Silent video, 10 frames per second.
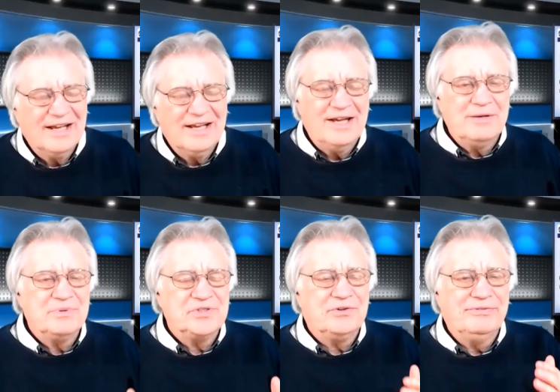I, I,
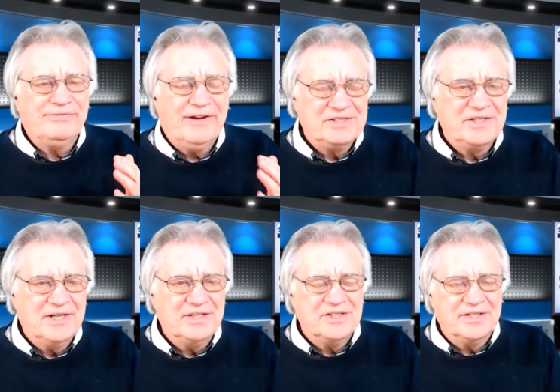am so
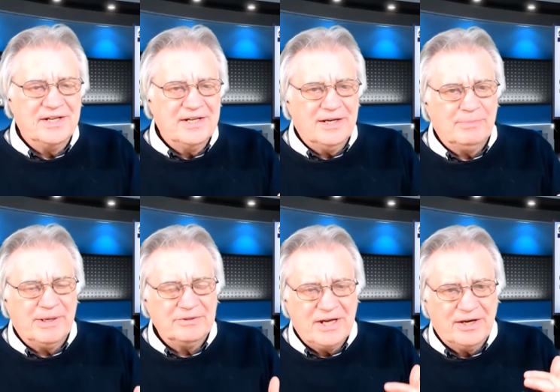fascinated
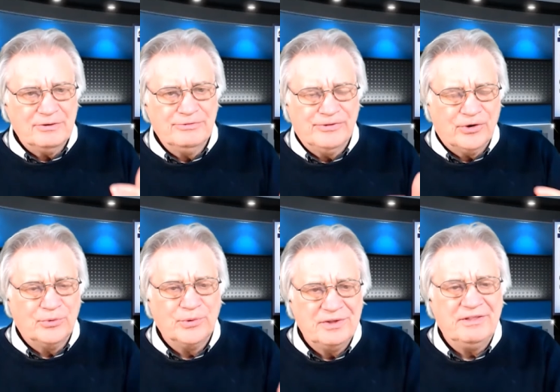about how
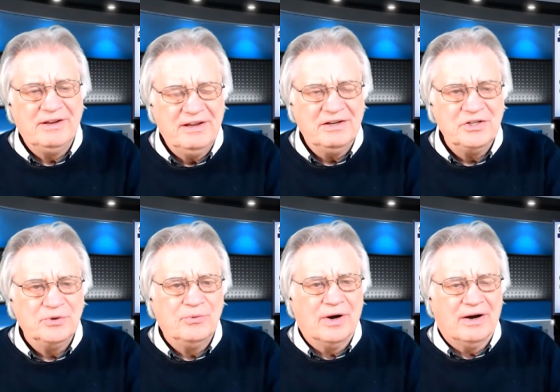forward thinking
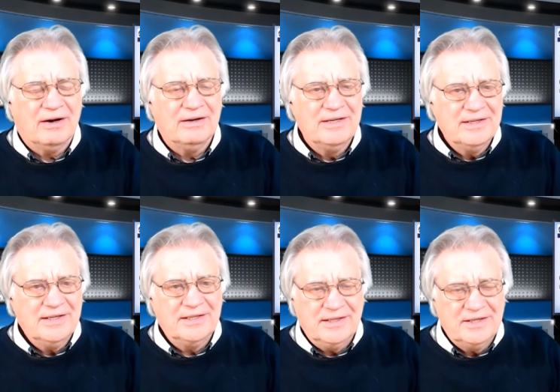you are
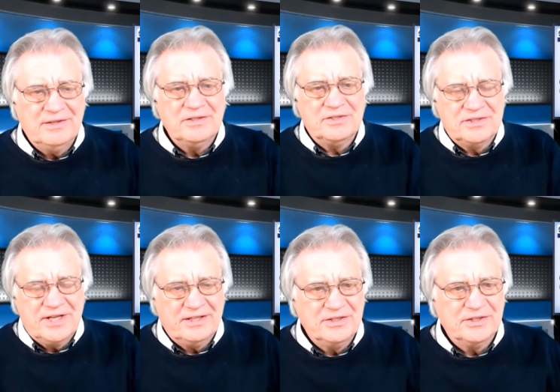in, this
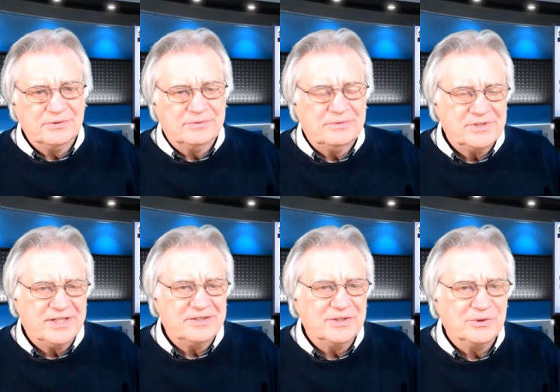technical
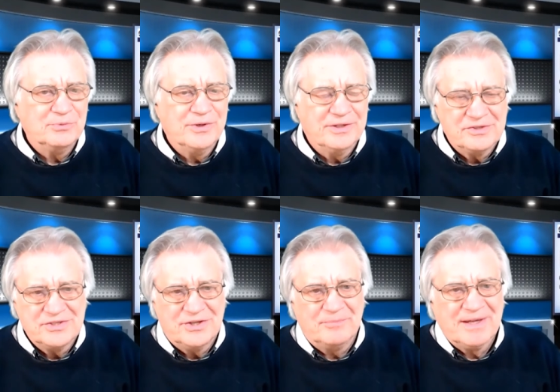technical world
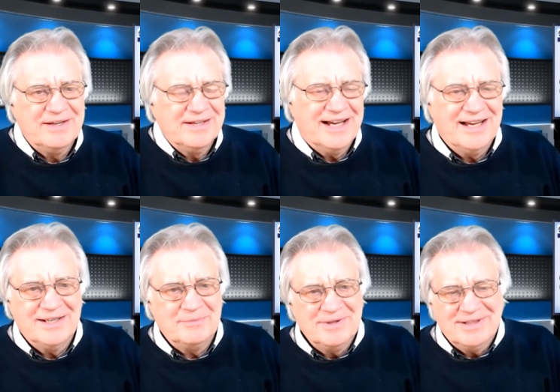so
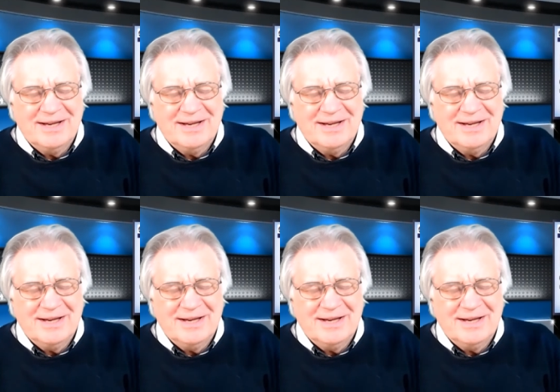um,